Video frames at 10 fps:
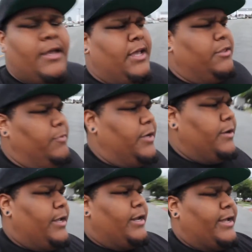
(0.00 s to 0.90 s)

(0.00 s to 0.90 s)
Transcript: in the rear and